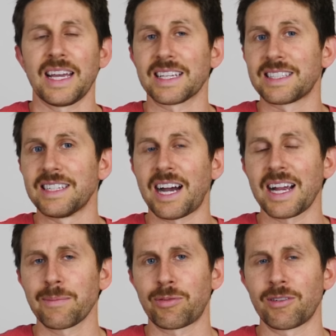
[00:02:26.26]
is
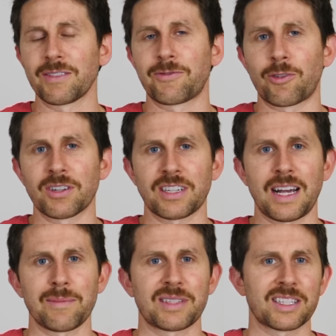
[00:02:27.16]
9.4
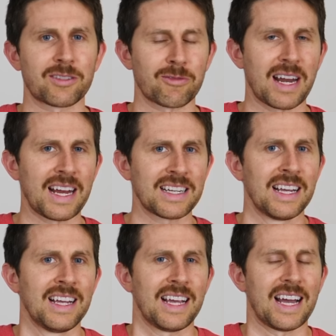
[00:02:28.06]
times as great
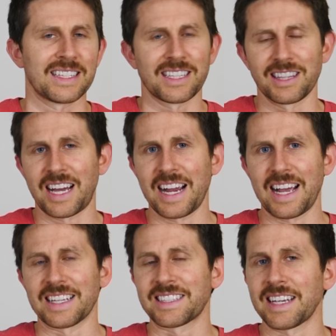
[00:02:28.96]
as the
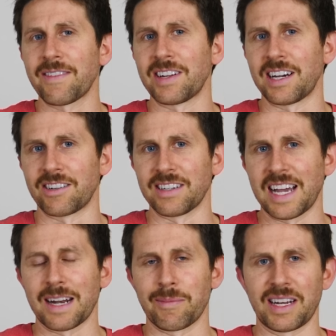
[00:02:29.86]
light at 700
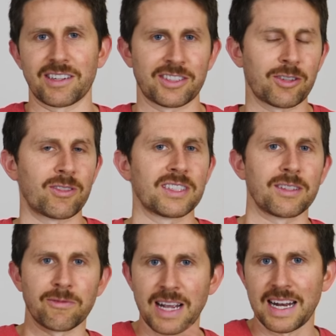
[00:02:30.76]
nanometers towards
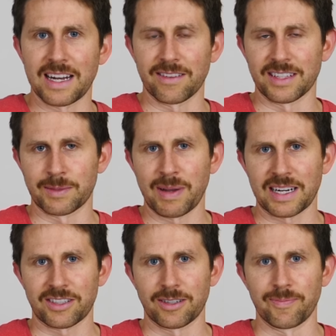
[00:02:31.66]
the red end of the
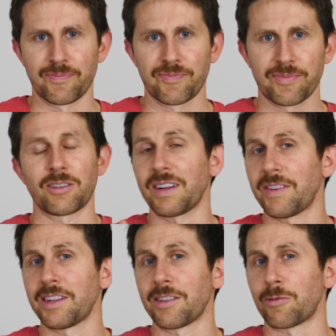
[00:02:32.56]
spectrum. So
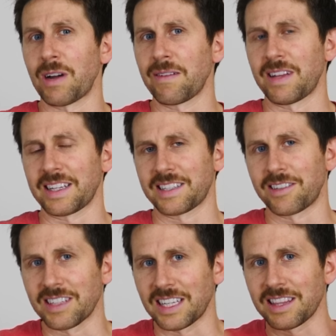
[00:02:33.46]
even though the wavelength
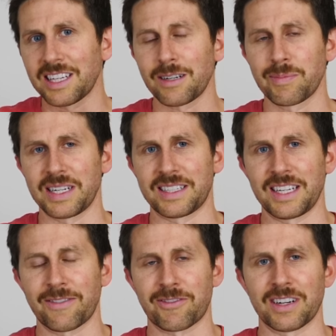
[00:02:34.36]
is only a little bit
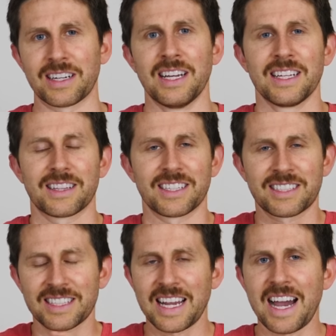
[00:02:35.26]
different, the
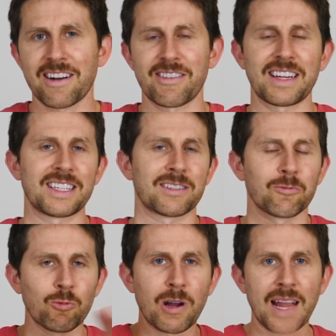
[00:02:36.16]
scattering is
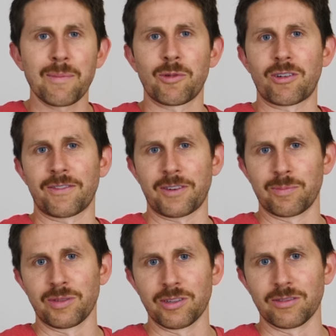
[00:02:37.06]
way more for
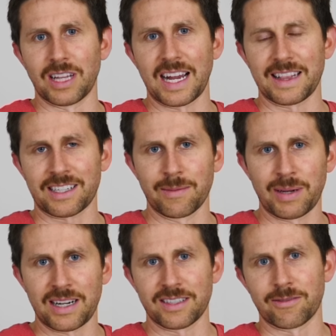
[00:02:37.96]
blue light
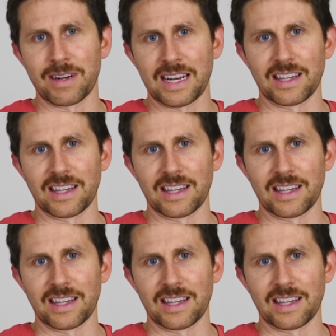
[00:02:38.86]
compared to red